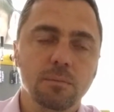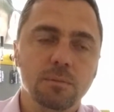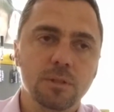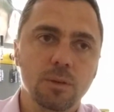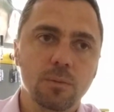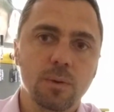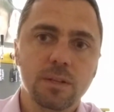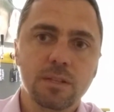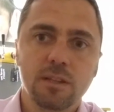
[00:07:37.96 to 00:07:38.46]
So
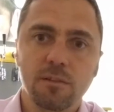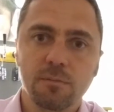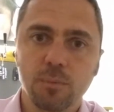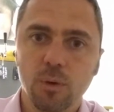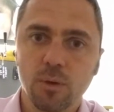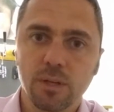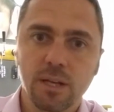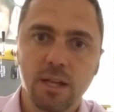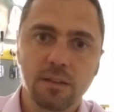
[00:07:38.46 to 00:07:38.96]
once I've
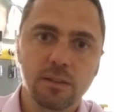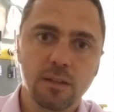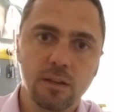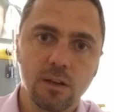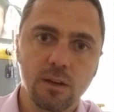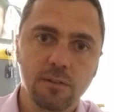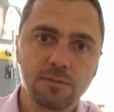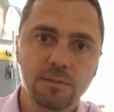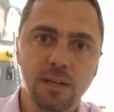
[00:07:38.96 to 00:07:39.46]
boarded out the
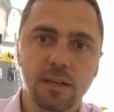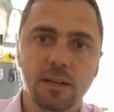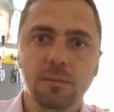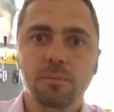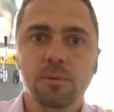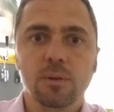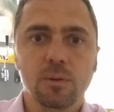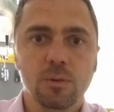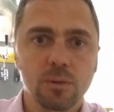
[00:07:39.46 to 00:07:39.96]
loft, I can
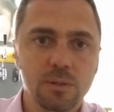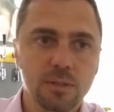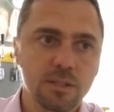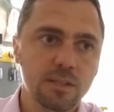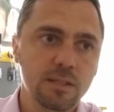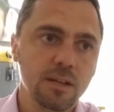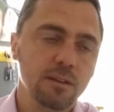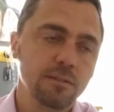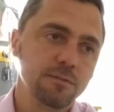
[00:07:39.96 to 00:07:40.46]
put all the
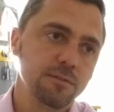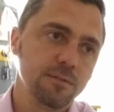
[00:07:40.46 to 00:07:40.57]
stuff